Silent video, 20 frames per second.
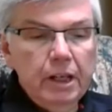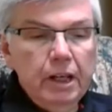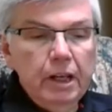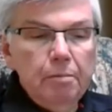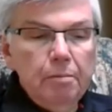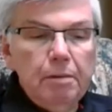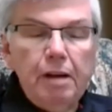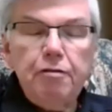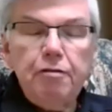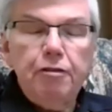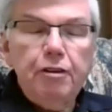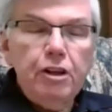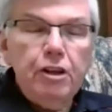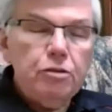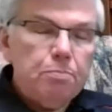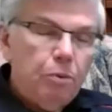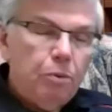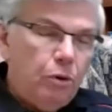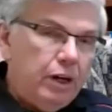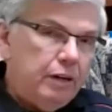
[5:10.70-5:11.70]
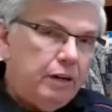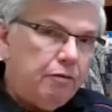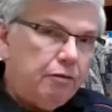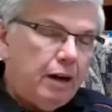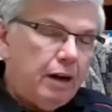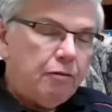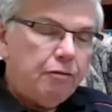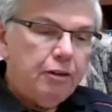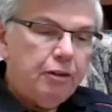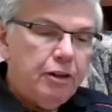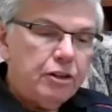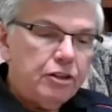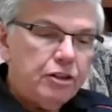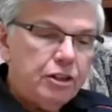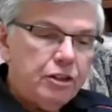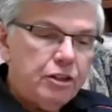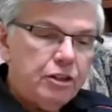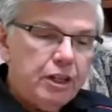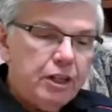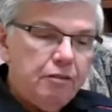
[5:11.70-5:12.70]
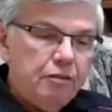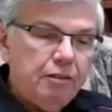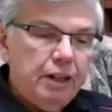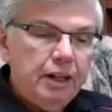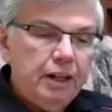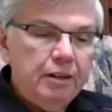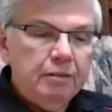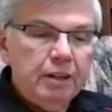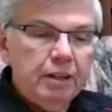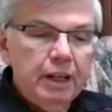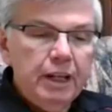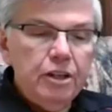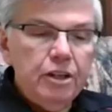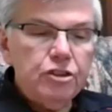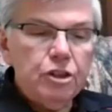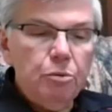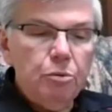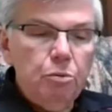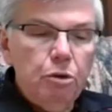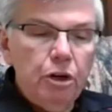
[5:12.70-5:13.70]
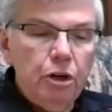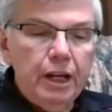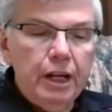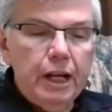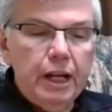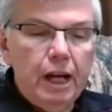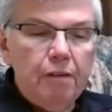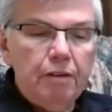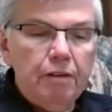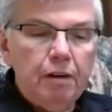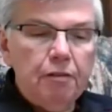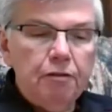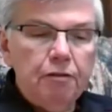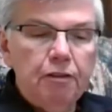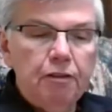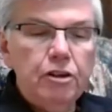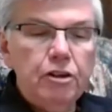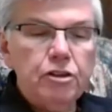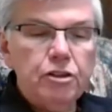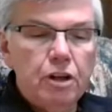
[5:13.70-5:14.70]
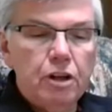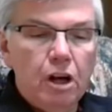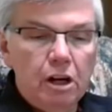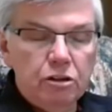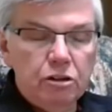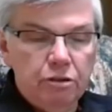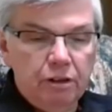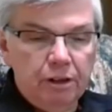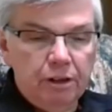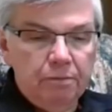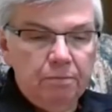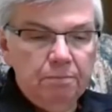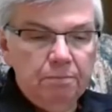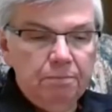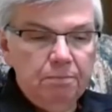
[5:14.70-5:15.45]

My first point of reference this evening is the wording of our first doctrine.